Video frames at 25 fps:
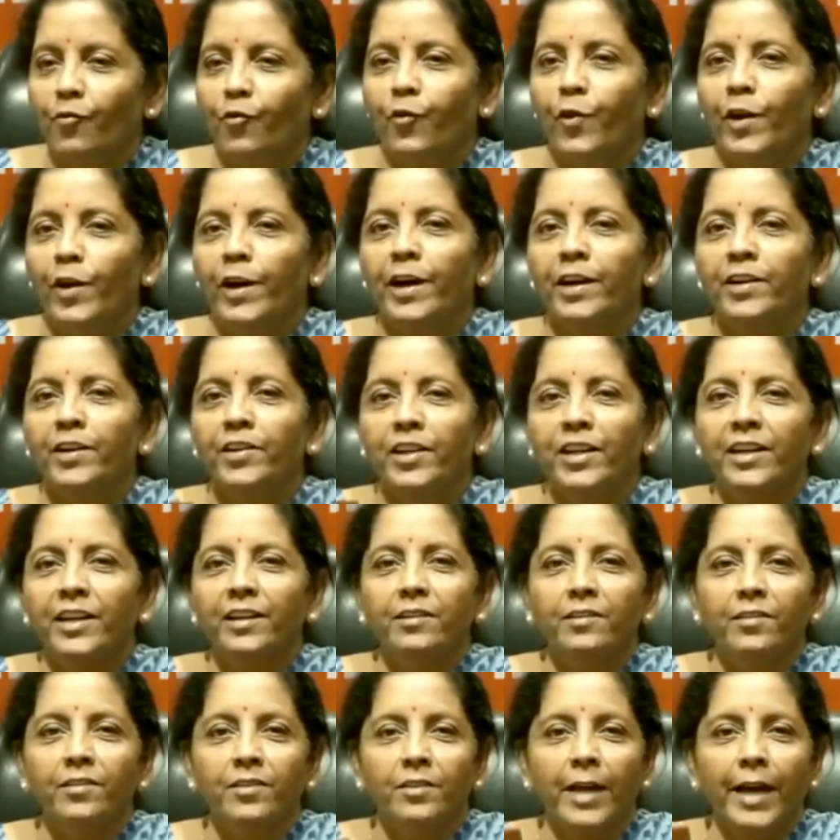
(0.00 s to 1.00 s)

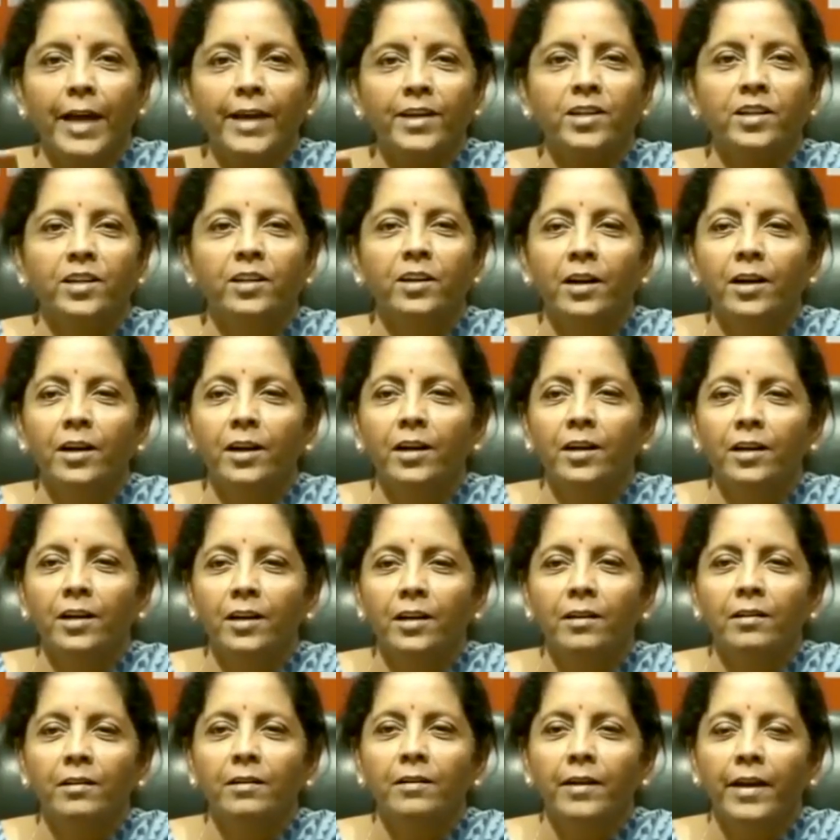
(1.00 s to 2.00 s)
forgetting that girl
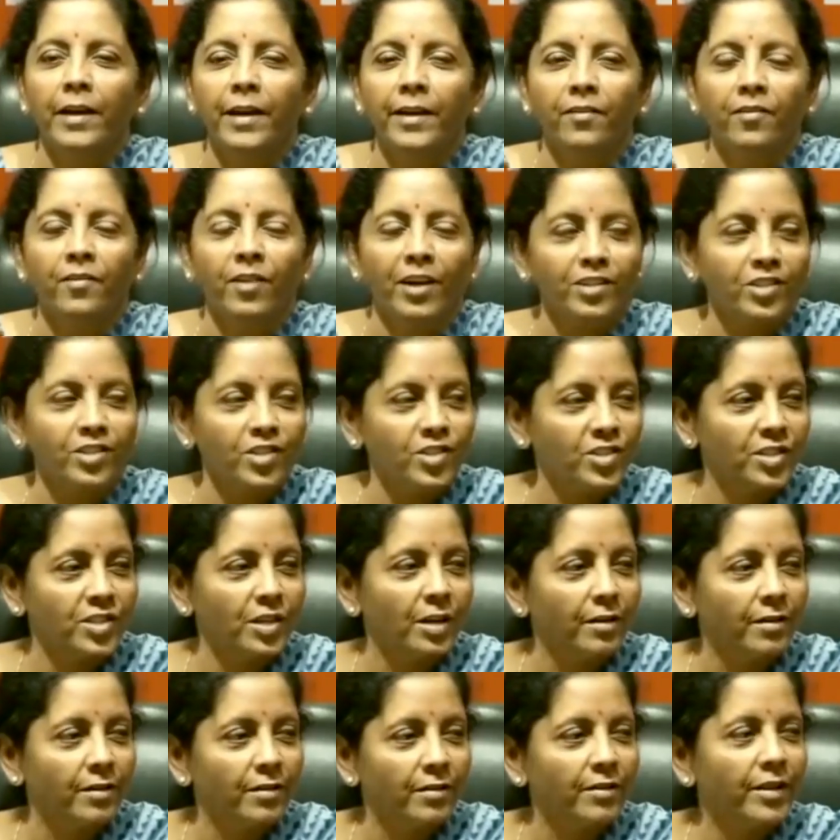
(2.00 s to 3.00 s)
in
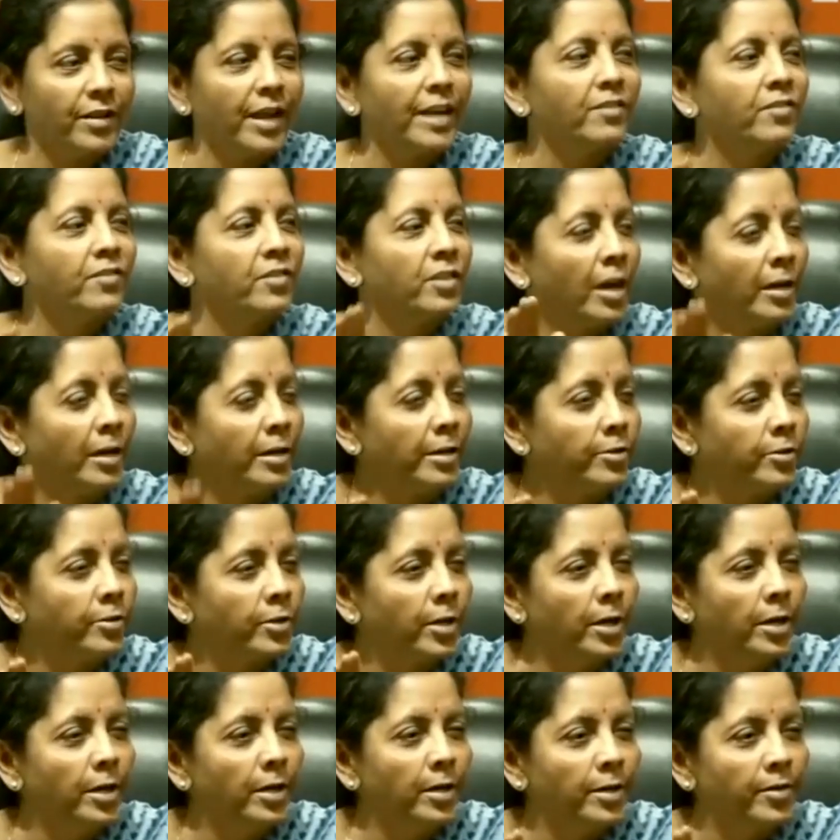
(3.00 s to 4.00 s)
Rajasthan, that
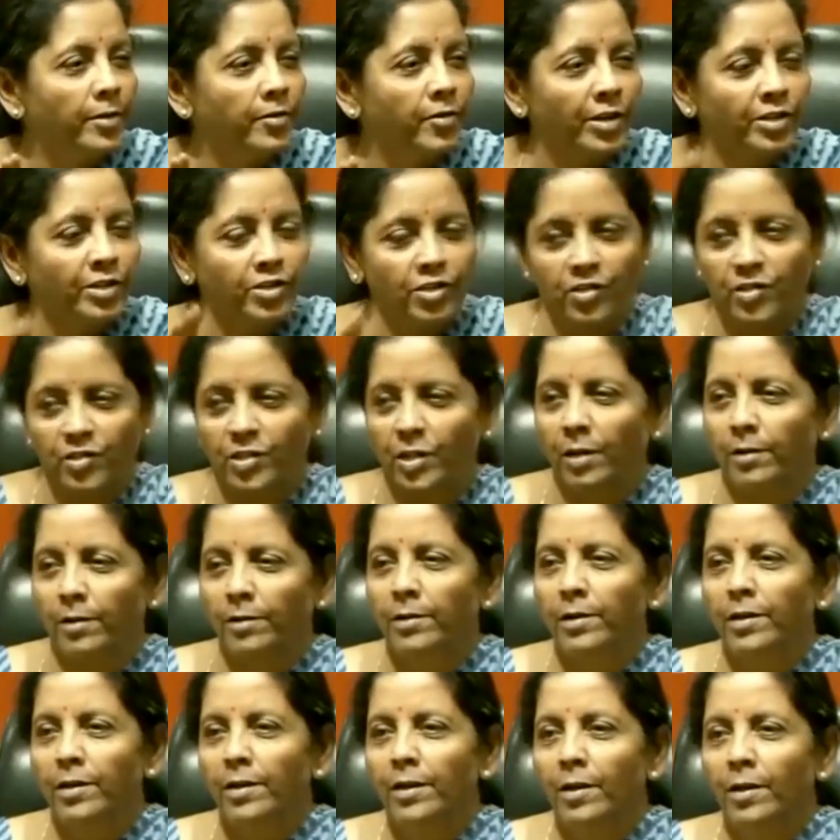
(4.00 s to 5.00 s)
Dalit girl in
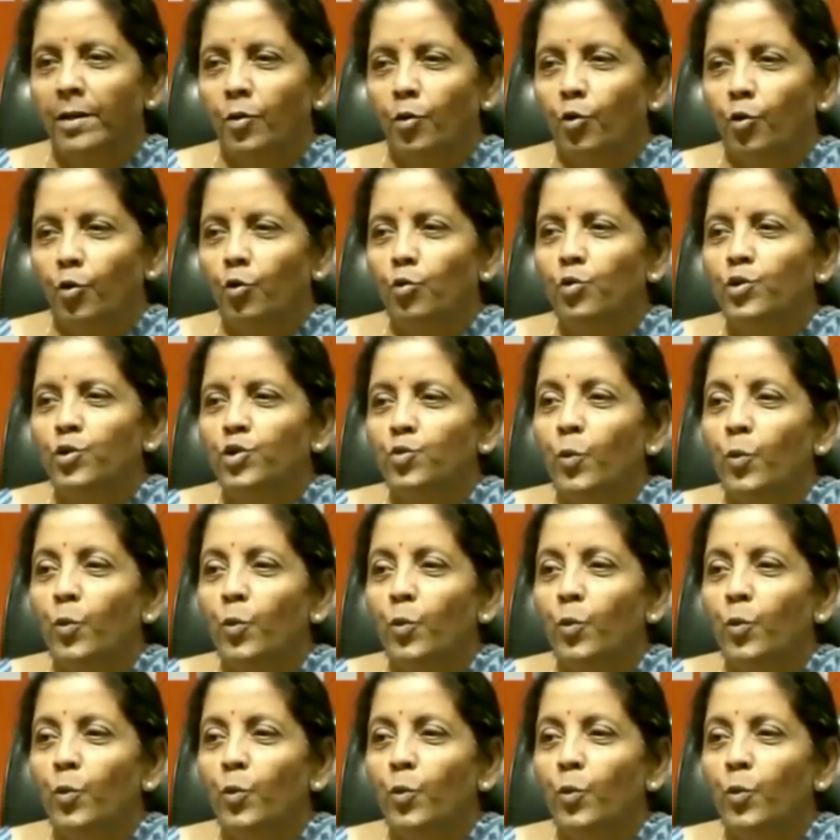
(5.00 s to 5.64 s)
Rajasthan who